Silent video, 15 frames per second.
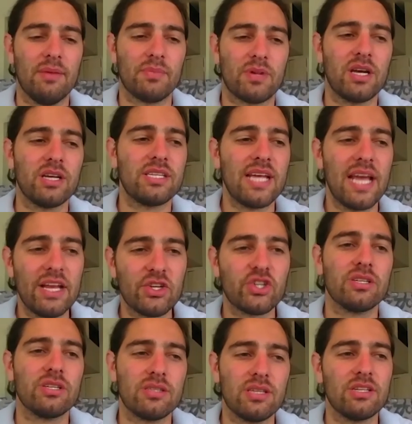
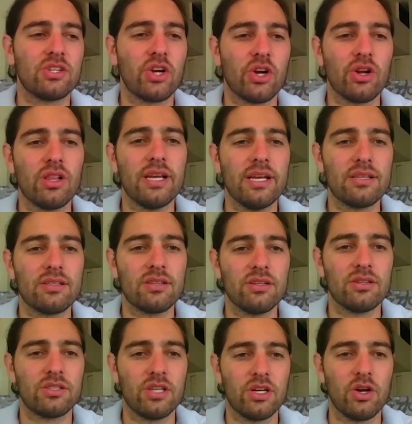contentious internally
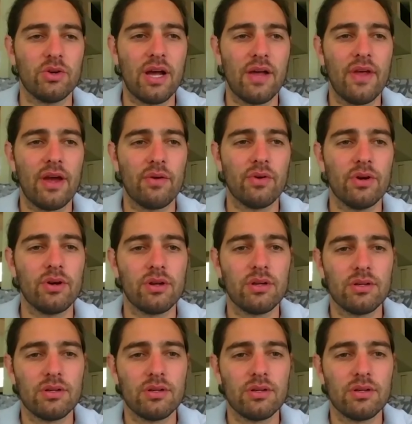to go down that road.